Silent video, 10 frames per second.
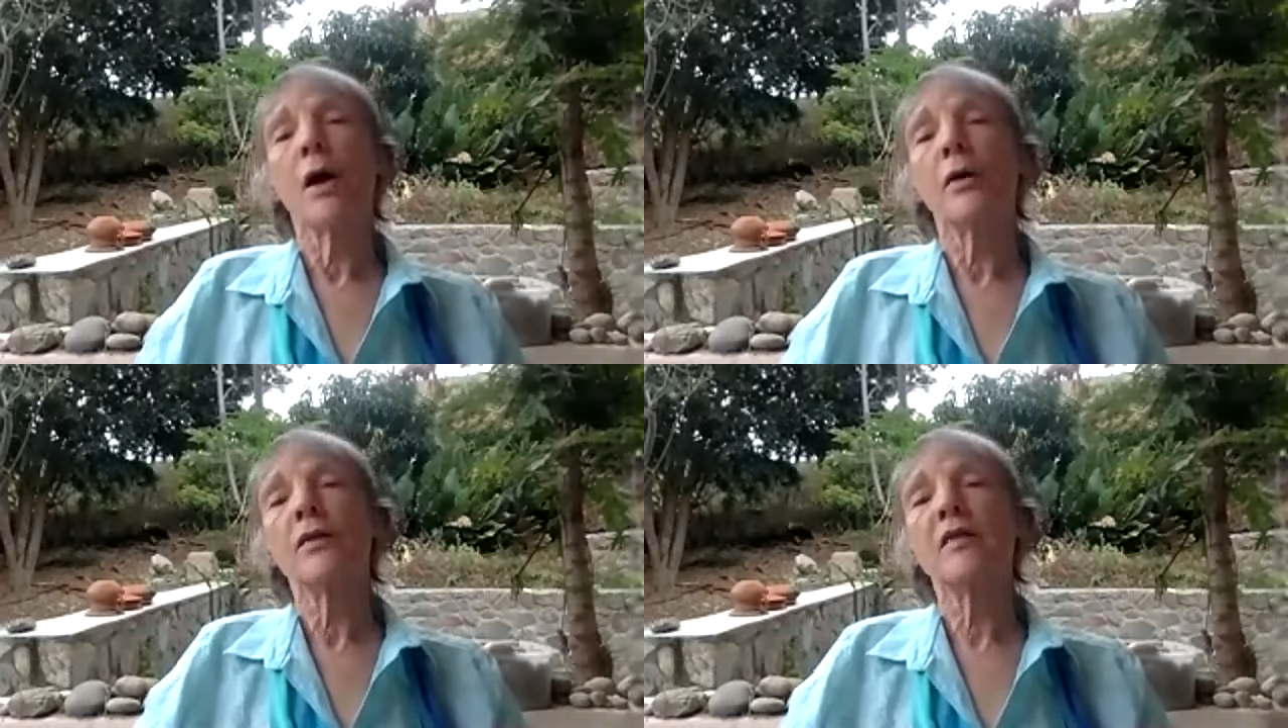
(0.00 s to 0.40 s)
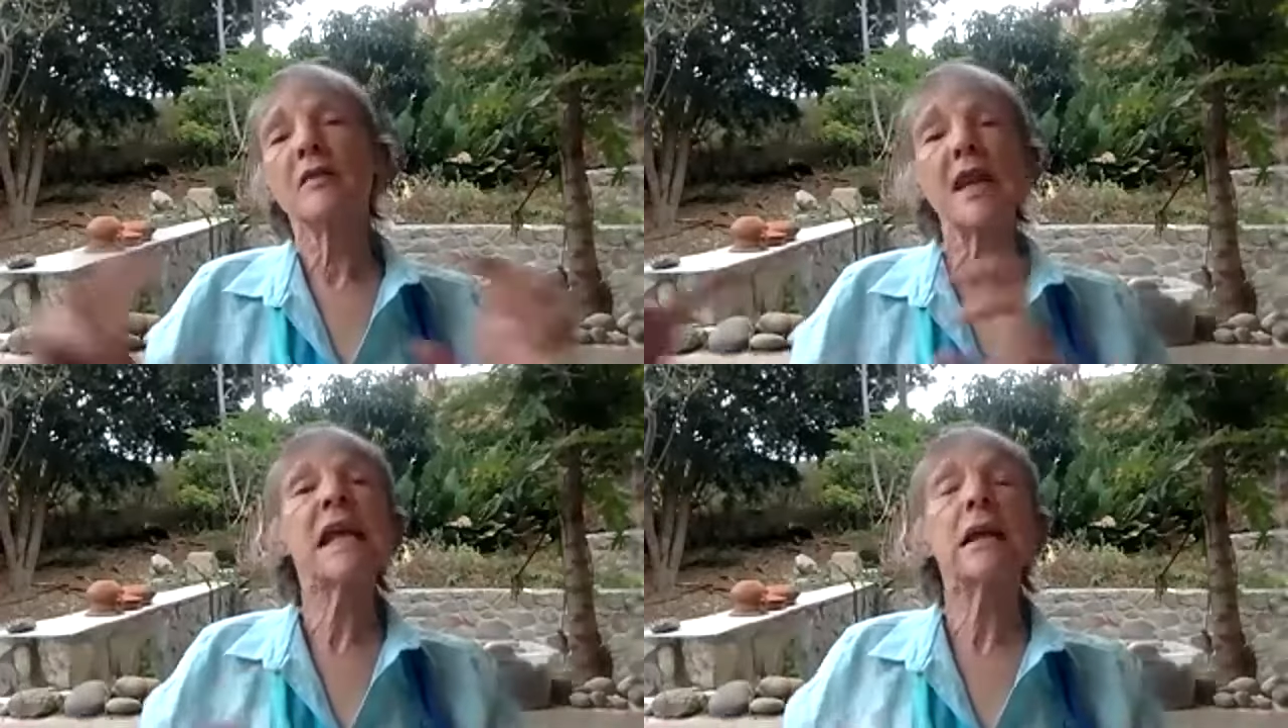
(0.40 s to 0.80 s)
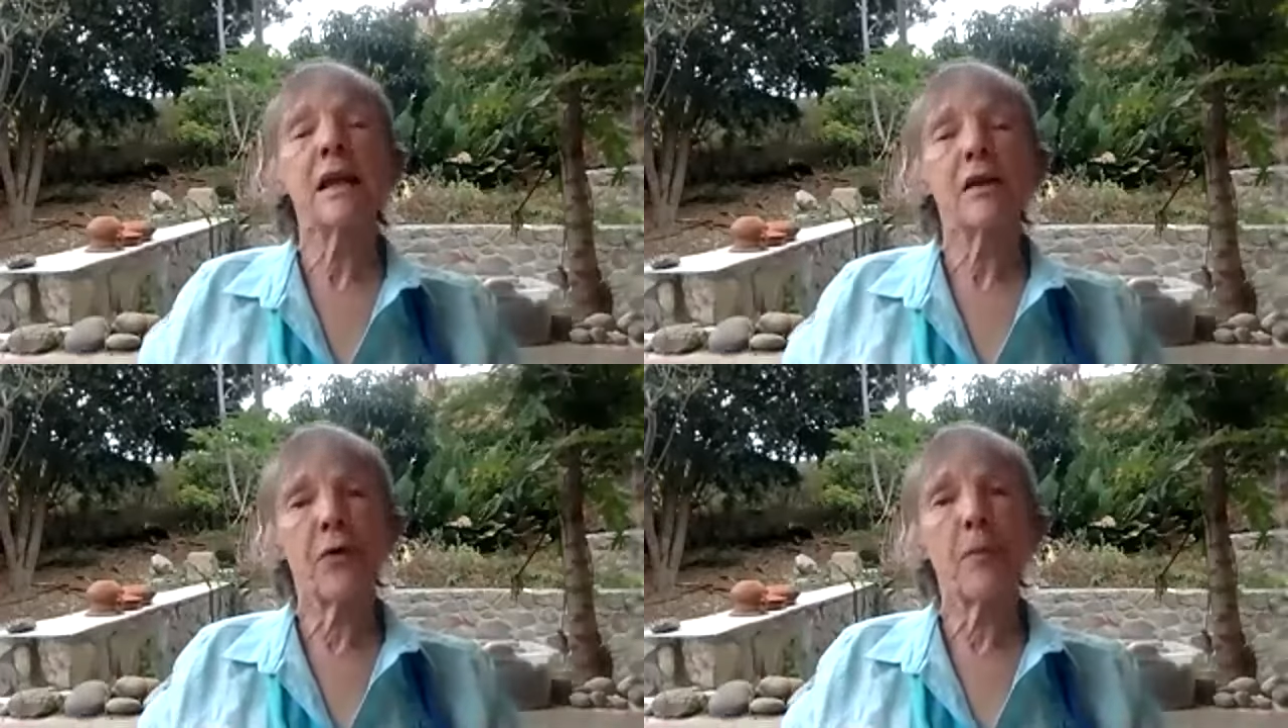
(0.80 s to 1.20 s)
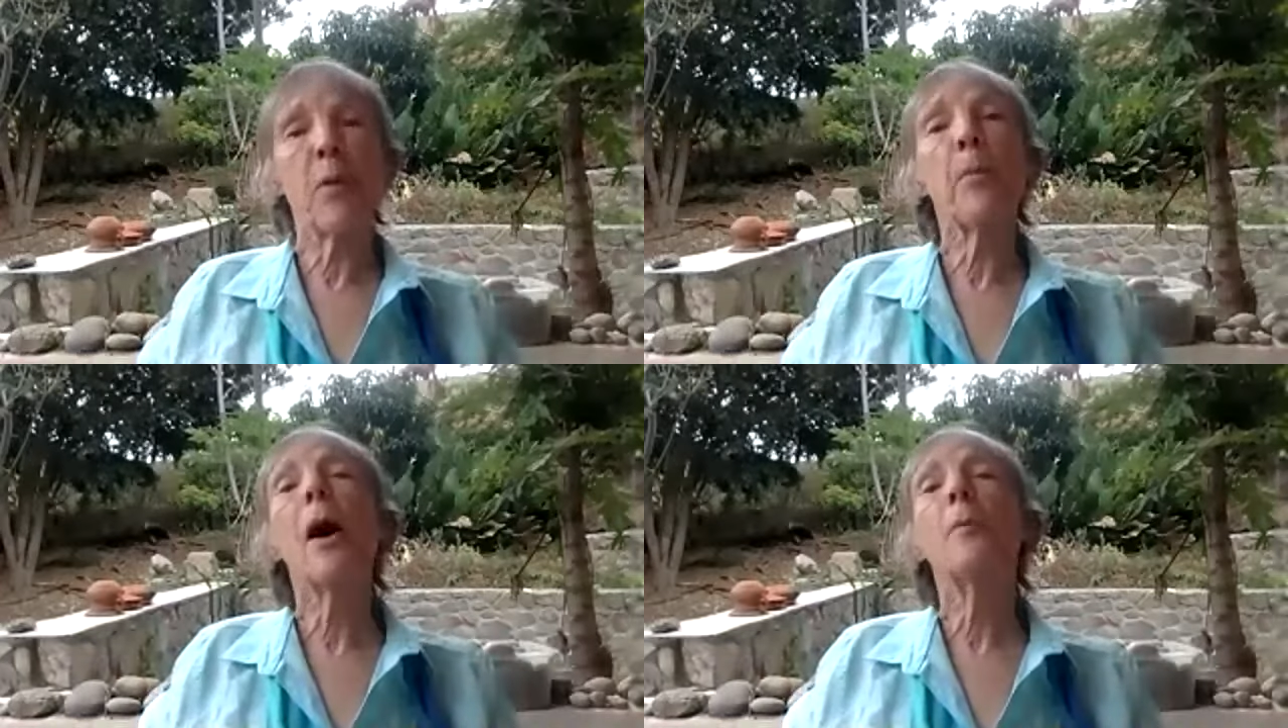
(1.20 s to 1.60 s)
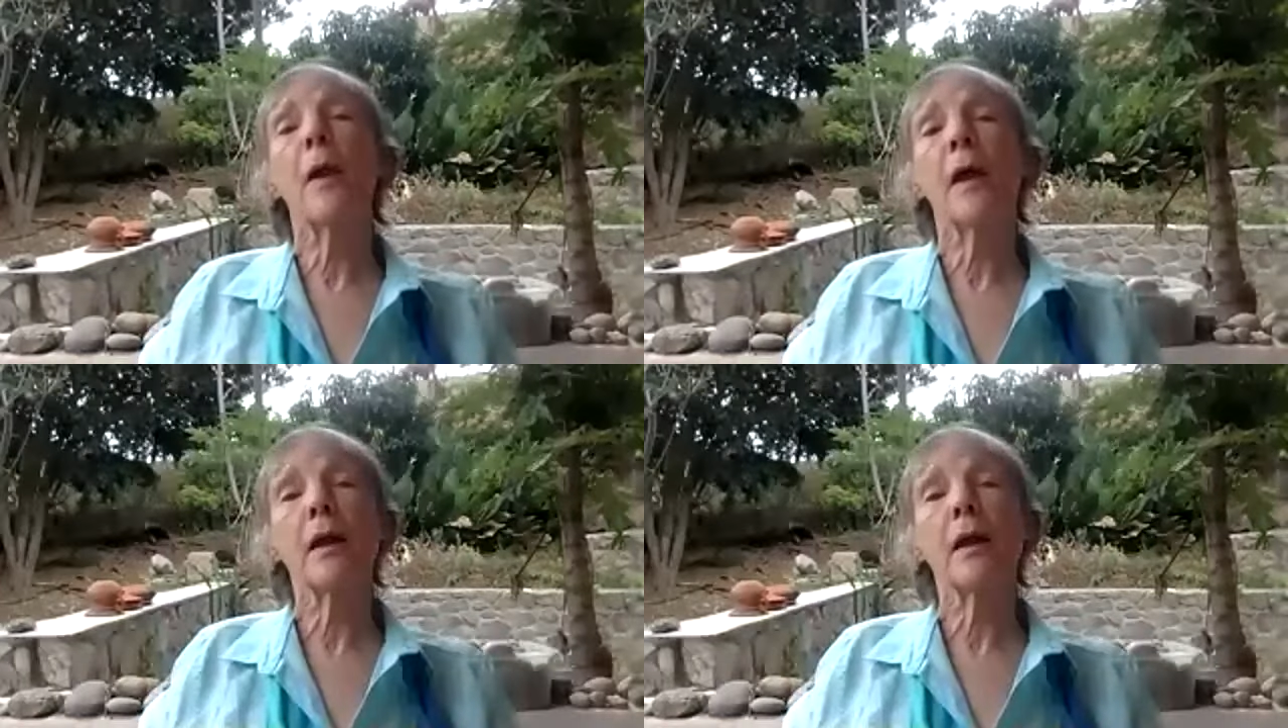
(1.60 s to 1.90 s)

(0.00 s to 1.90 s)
stealing from the public